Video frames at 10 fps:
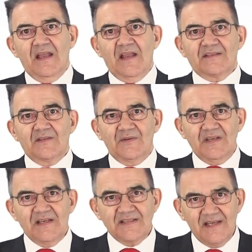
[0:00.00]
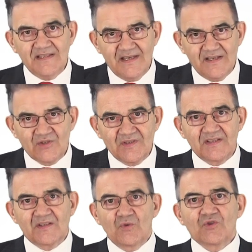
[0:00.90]
as a real estate agent
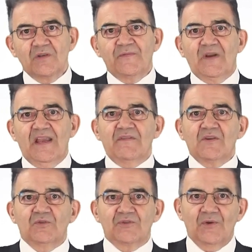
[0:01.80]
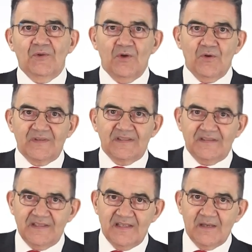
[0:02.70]
is crucial for having control over the
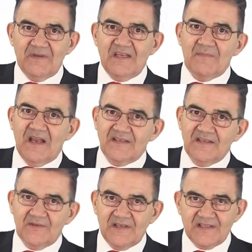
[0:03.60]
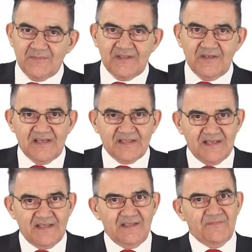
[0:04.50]
deal and minimizing risk with real
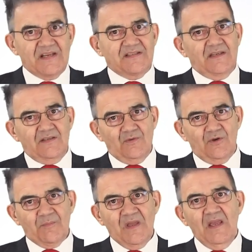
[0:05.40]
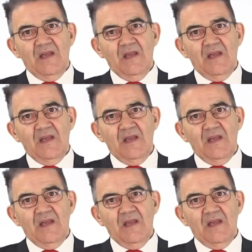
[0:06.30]
estate investing in Europe.